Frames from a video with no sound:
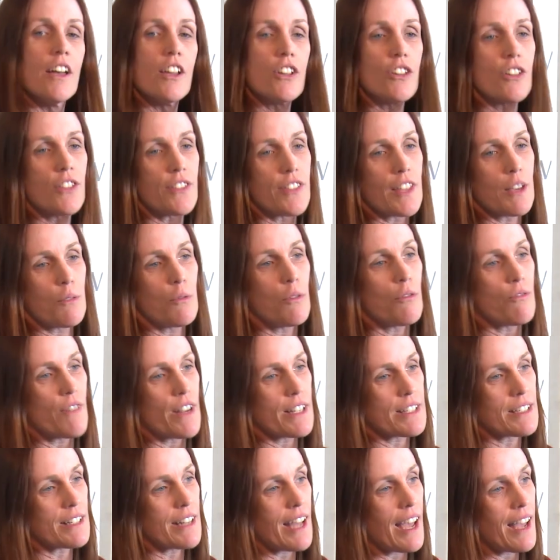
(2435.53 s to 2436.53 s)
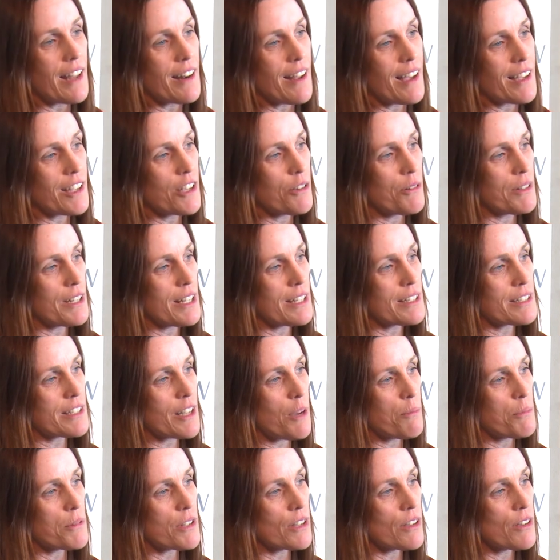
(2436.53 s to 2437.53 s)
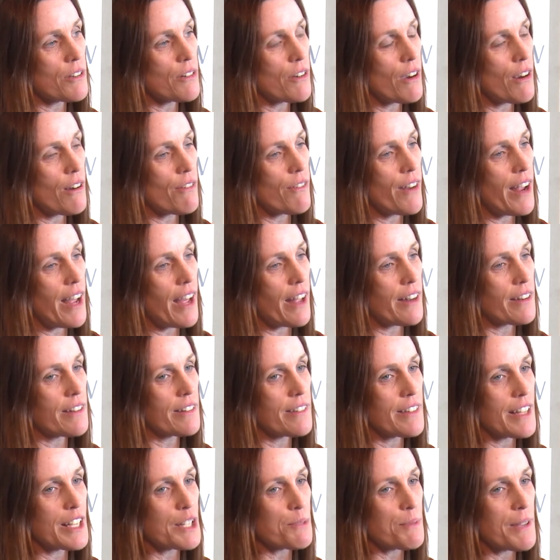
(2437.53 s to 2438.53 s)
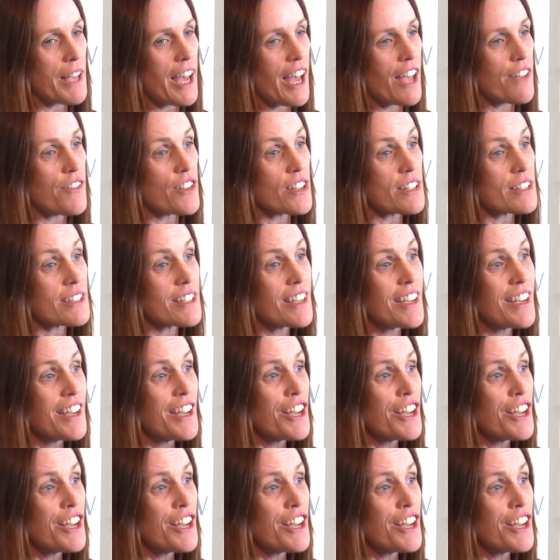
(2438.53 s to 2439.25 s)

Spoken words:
you think will resonate at UNSW around these behaviours.